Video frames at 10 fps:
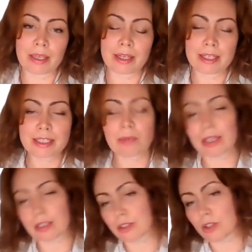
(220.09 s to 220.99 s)
It is
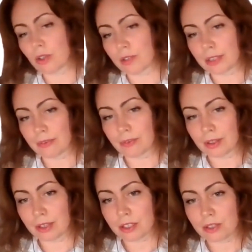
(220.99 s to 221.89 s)
quite conservative
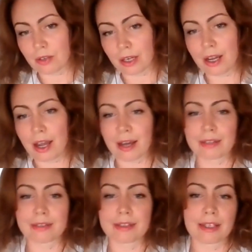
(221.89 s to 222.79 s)
industry,
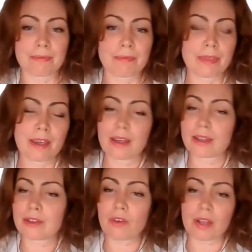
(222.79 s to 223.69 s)
and
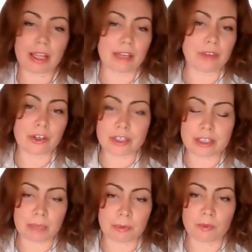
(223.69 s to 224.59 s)
there are like
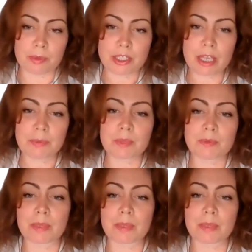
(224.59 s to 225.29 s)
various type of perception.